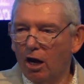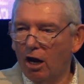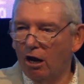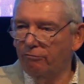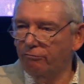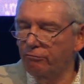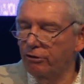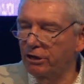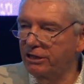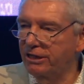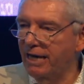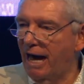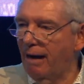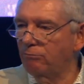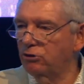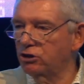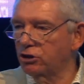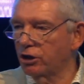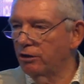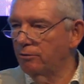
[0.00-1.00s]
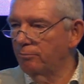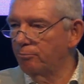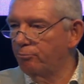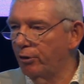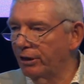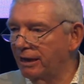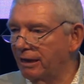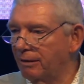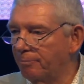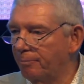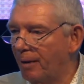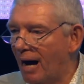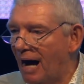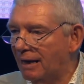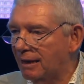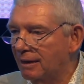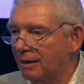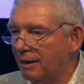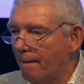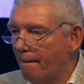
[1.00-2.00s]
of redemption, bringing
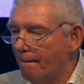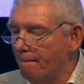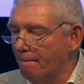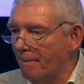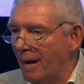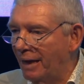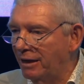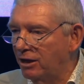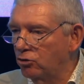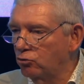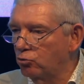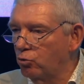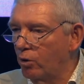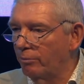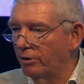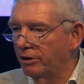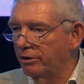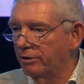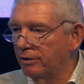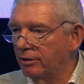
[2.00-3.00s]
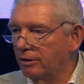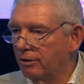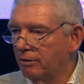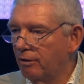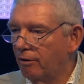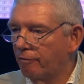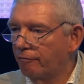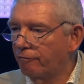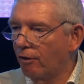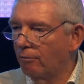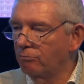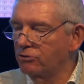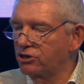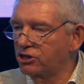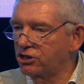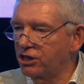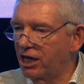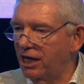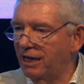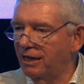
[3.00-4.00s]
back men and women from
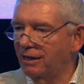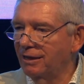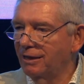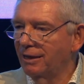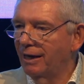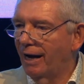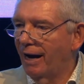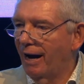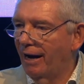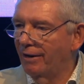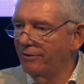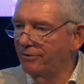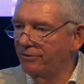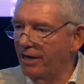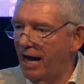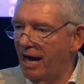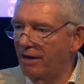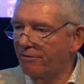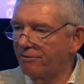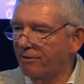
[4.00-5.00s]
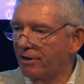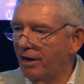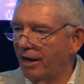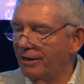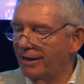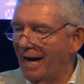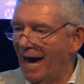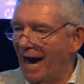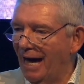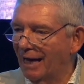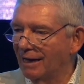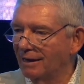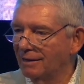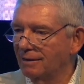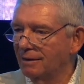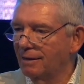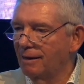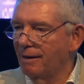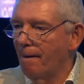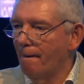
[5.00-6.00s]
sin and death and
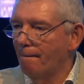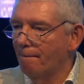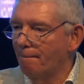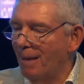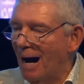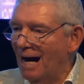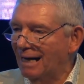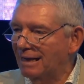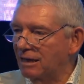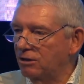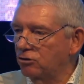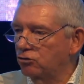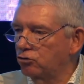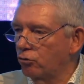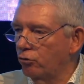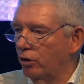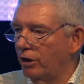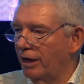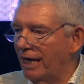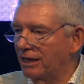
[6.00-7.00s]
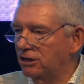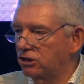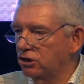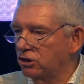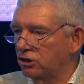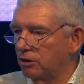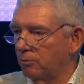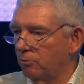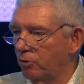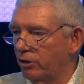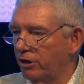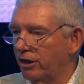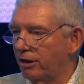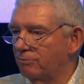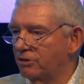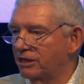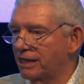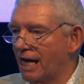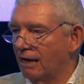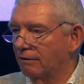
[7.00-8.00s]
hell back into relationship with
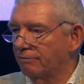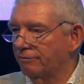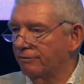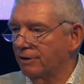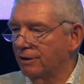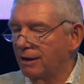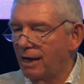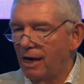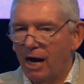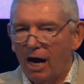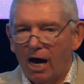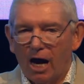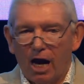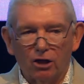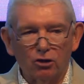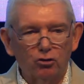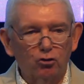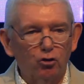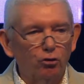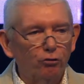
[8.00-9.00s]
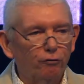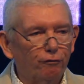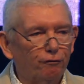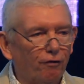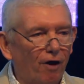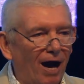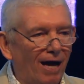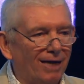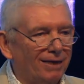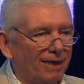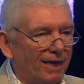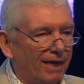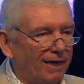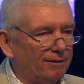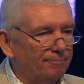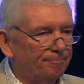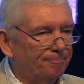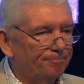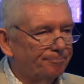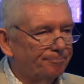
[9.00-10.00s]
himself. And Good Friday